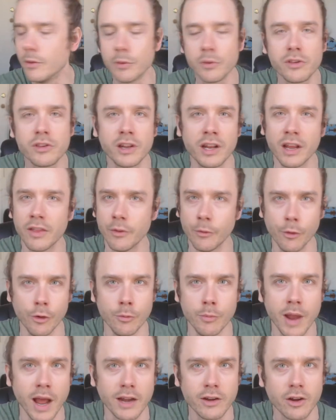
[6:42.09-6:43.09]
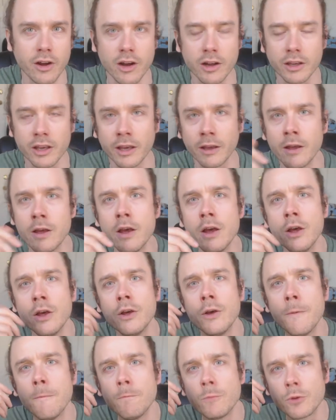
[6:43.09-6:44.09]
was sitting in the room not talking.
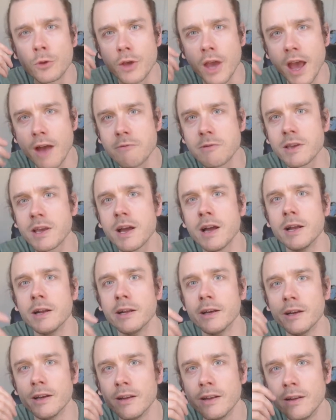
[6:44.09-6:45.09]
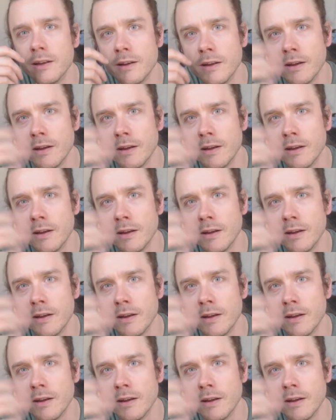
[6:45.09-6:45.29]
So you have to kind of